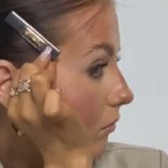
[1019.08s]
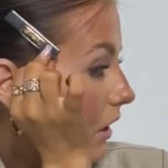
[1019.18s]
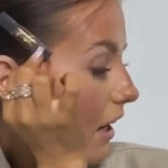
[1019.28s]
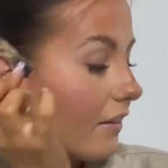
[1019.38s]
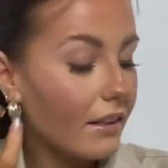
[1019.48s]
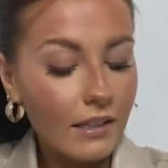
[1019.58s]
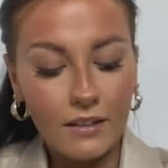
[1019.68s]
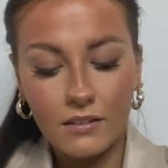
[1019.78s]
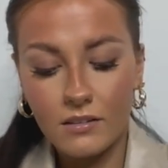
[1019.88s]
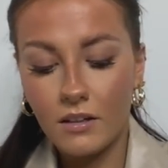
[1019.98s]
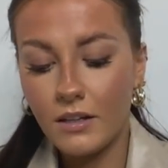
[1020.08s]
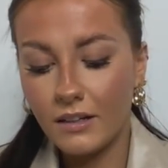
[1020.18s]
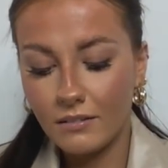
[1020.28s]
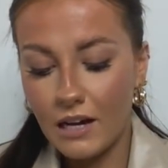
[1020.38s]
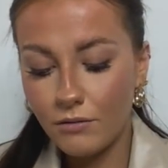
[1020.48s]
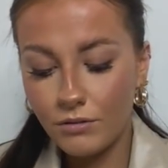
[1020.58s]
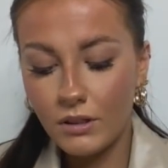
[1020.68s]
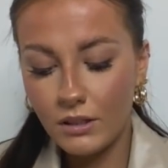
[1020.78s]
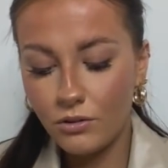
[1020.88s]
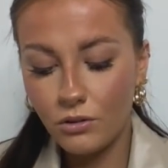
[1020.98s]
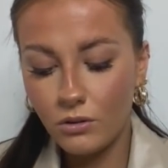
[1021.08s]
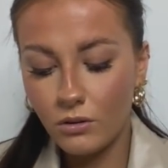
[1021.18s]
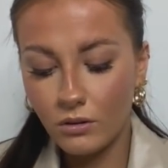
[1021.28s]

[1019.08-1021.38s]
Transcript: I think that's stunning. I really do